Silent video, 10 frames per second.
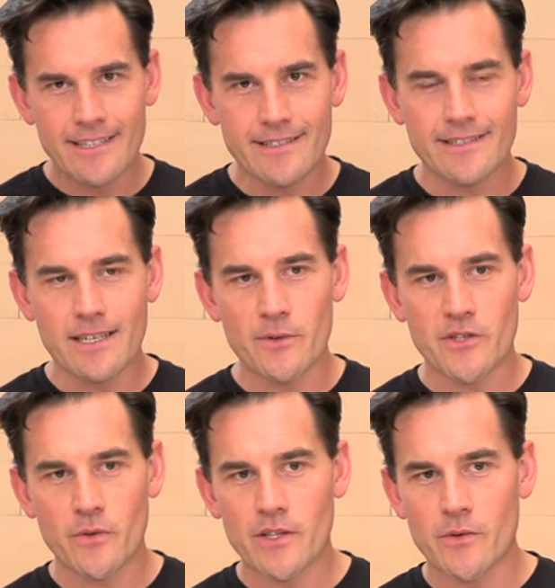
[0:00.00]
This is summer
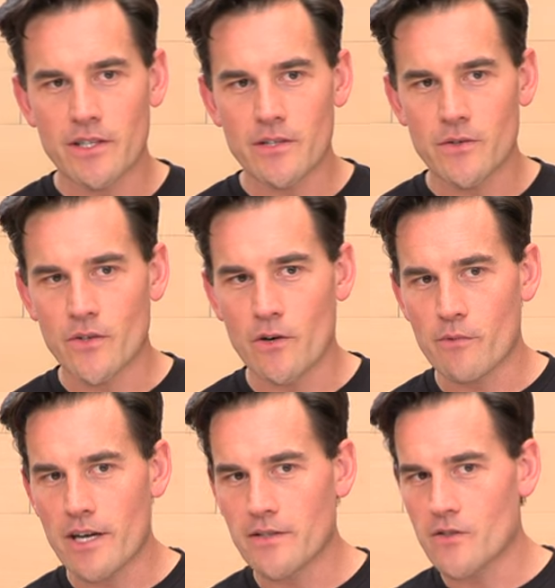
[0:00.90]
2022, so if
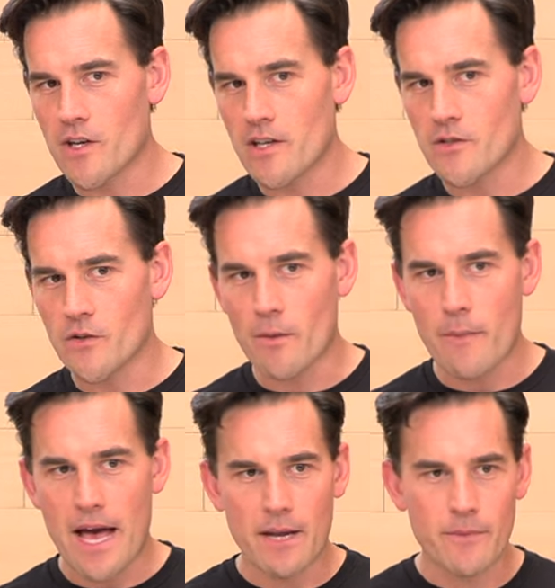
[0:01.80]
prices change, don't get
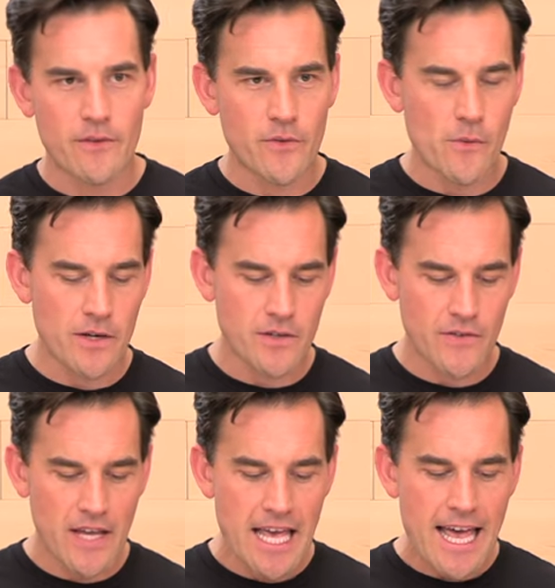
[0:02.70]
mad at me if you watch
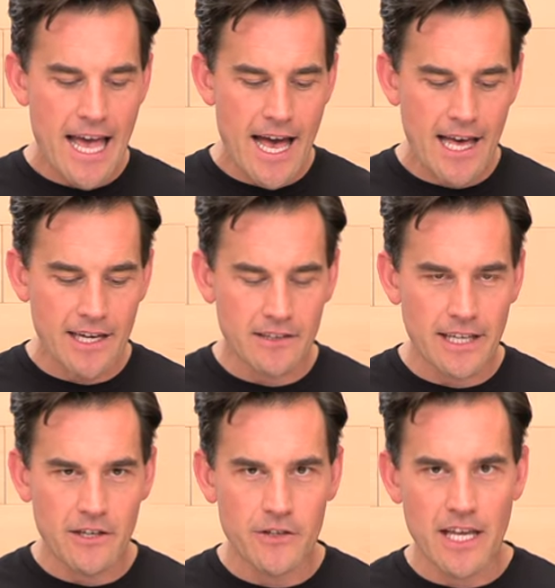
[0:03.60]
this at a
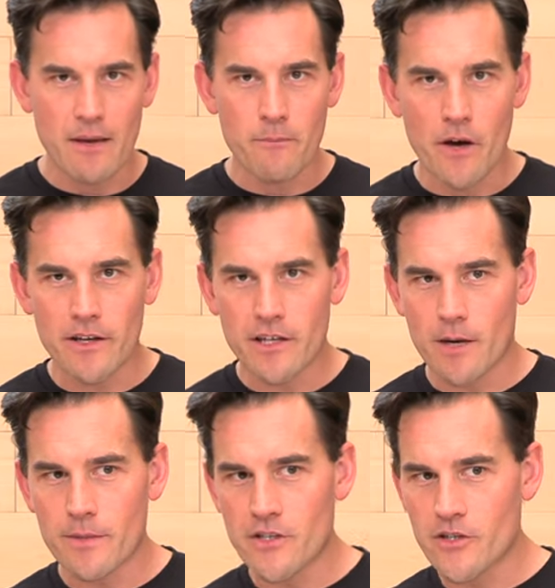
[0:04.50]
later date.
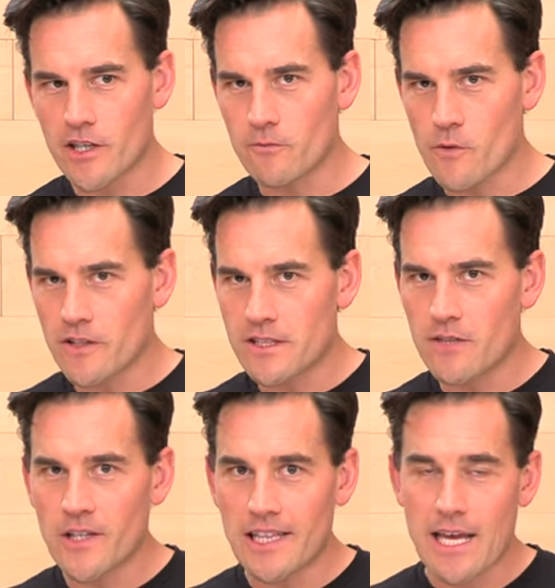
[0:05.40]
Polycarbonate shell,
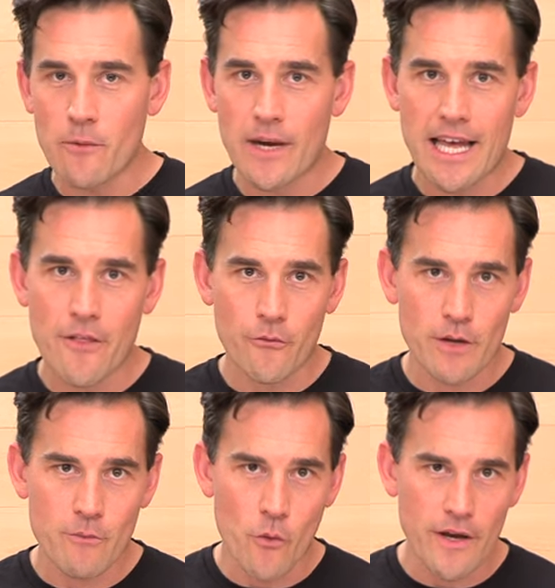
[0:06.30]
relatively lightweight at
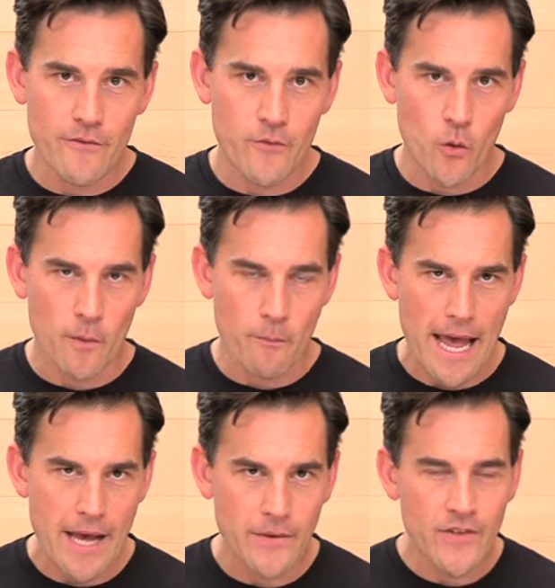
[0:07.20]
3.4
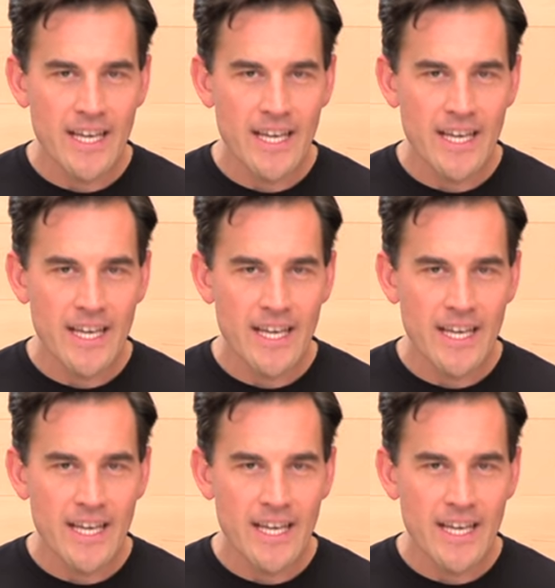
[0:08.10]
pounds.